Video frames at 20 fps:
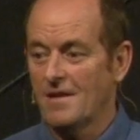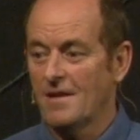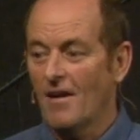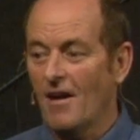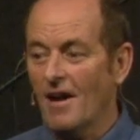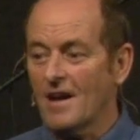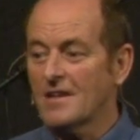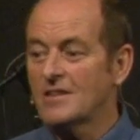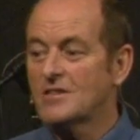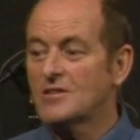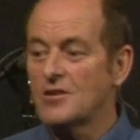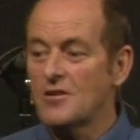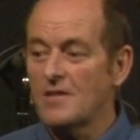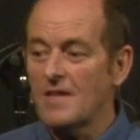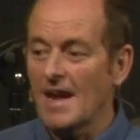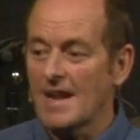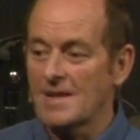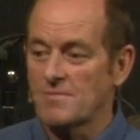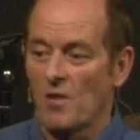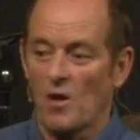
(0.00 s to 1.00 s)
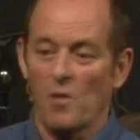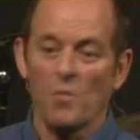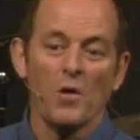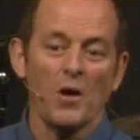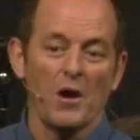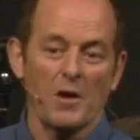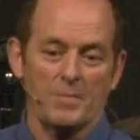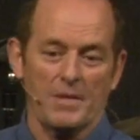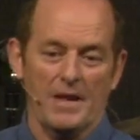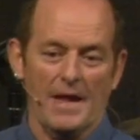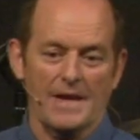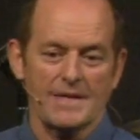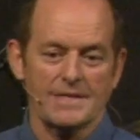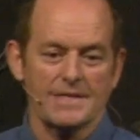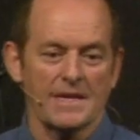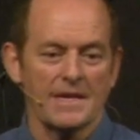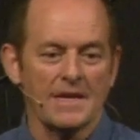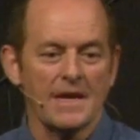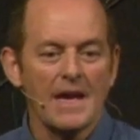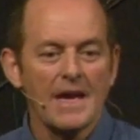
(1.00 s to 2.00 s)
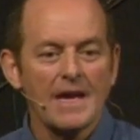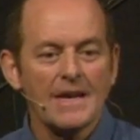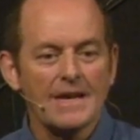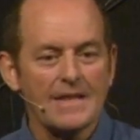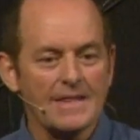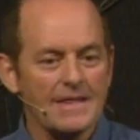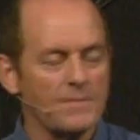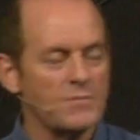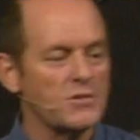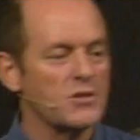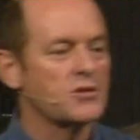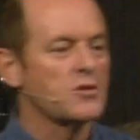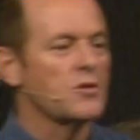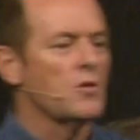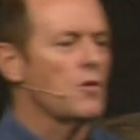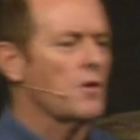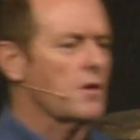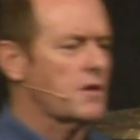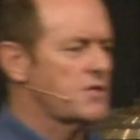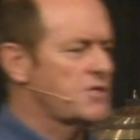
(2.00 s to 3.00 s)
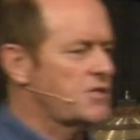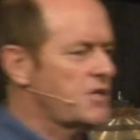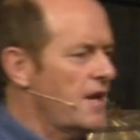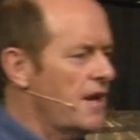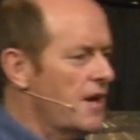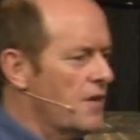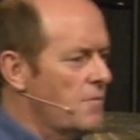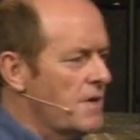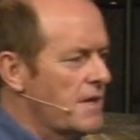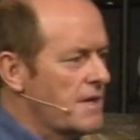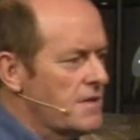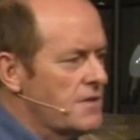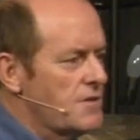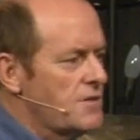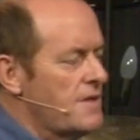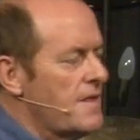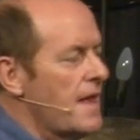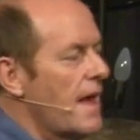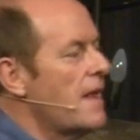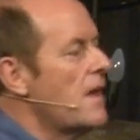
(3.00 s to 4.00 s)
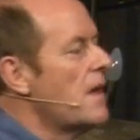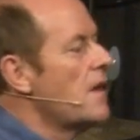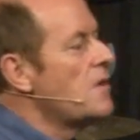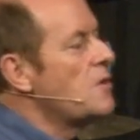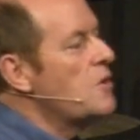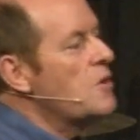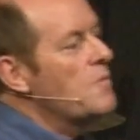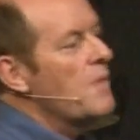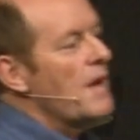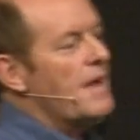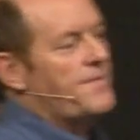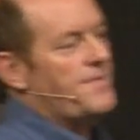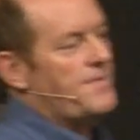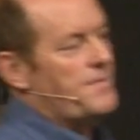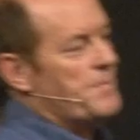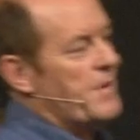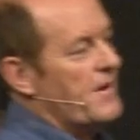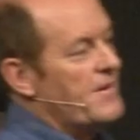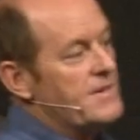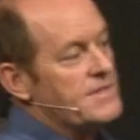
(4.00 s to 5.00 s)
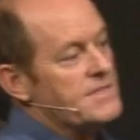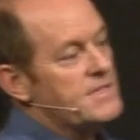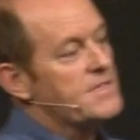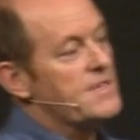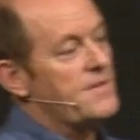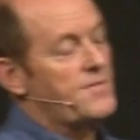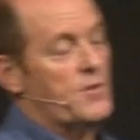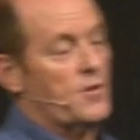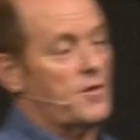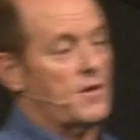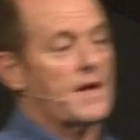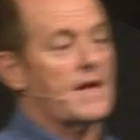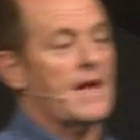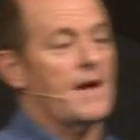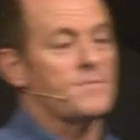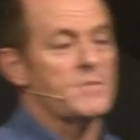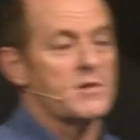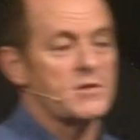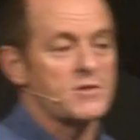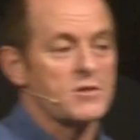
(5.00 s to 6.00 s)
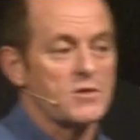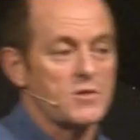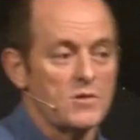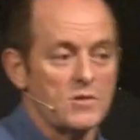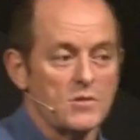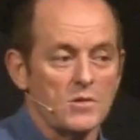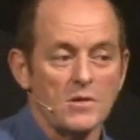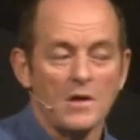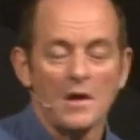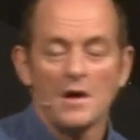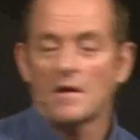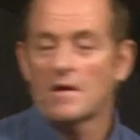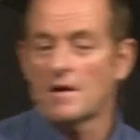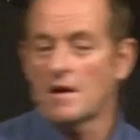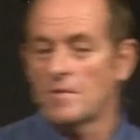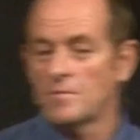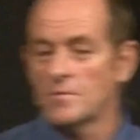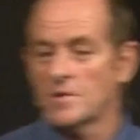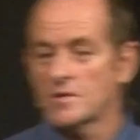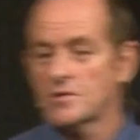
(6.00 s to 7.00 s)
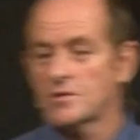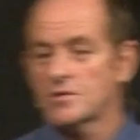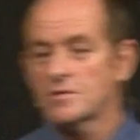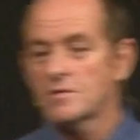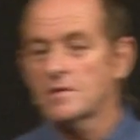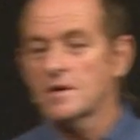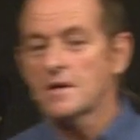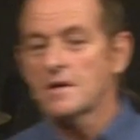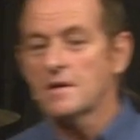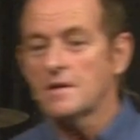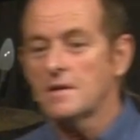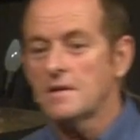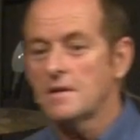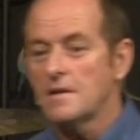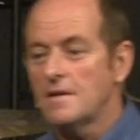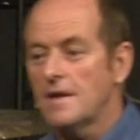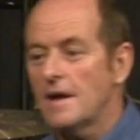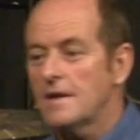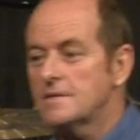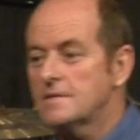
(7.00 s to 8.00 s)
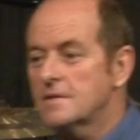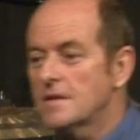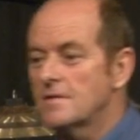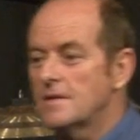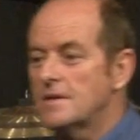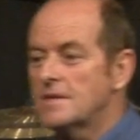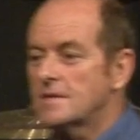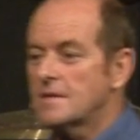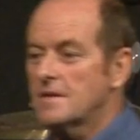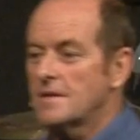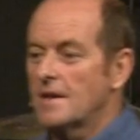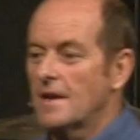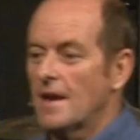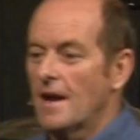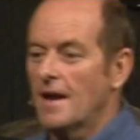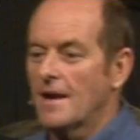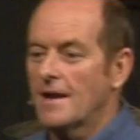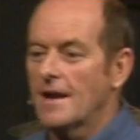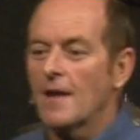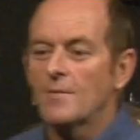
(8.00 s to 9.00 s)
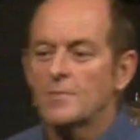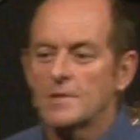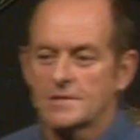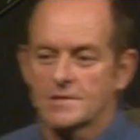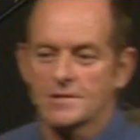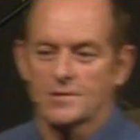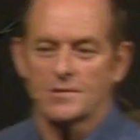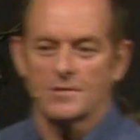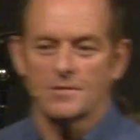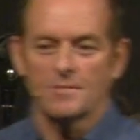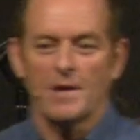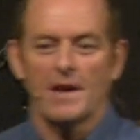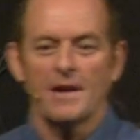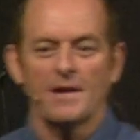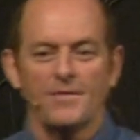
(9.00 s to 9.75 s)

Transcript: I can do that in my workplace and get them to talk and share, and we can do that. You may, for instance, if you're in a government school, I'm not sure you can do that so easily in a government school, but